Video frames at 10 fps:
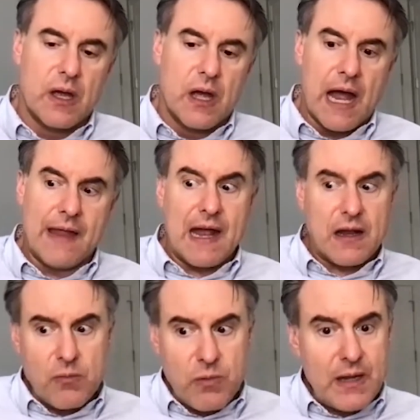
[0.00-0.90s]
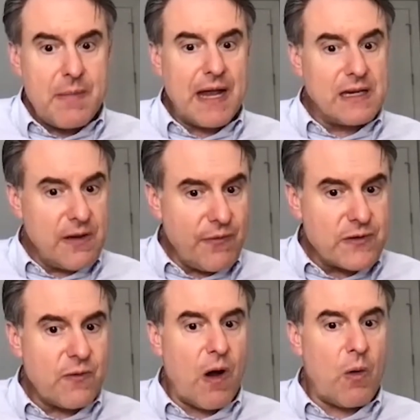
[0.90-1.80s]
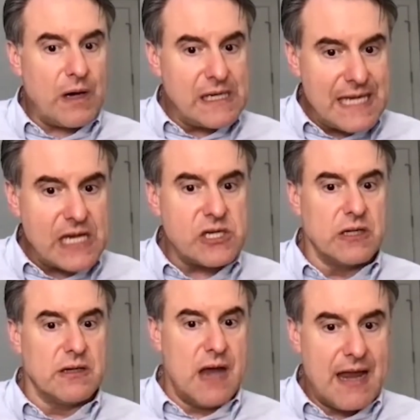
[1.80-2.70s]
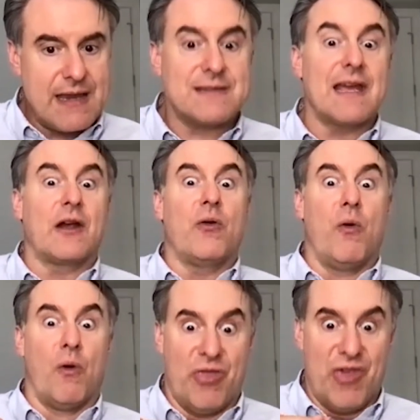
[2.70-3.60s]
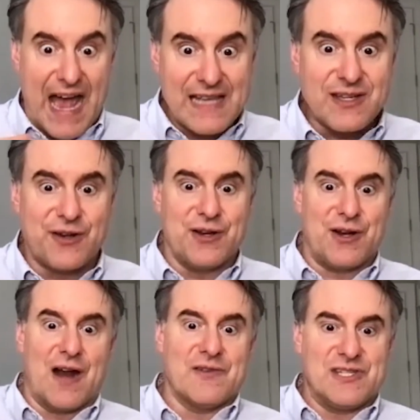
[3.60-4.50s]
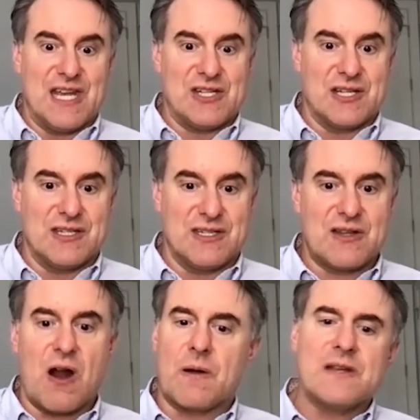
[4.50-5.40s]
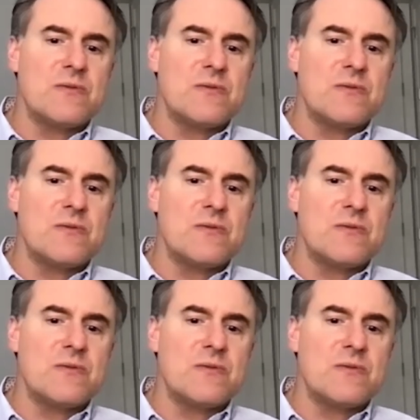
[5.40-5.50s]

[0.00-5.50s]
And that could really make a difference for our organization. And it's like, cool, that's a good conversation to start. Because